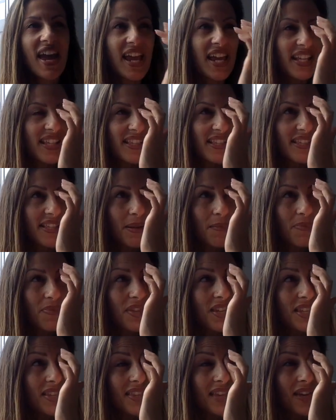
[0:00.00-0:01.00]
It's
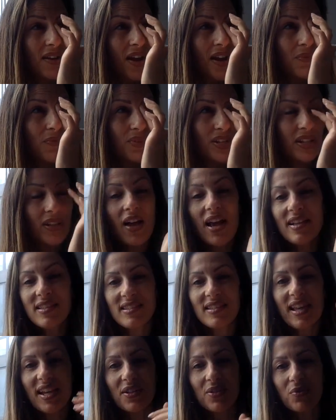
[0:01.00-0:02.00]
something that I
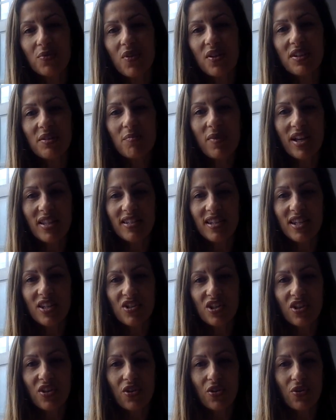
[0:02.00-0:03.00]
realized later on in my
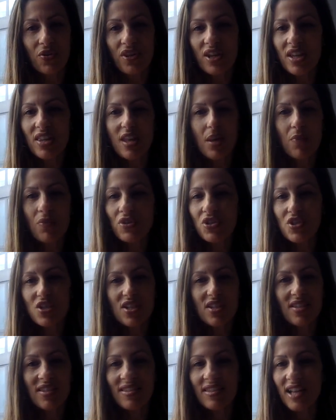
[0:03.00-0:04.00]
teaching career that was
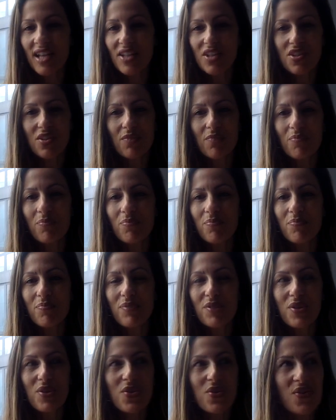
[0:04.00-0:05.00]
just such a
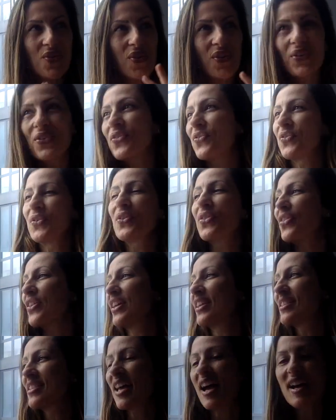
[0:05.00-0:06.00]
beautiful
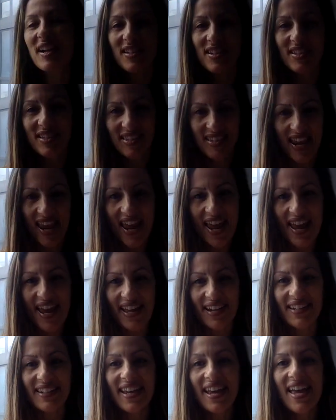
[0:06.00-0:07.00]
thing to
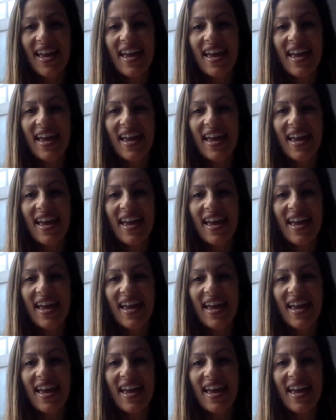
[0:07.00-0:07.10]
understand.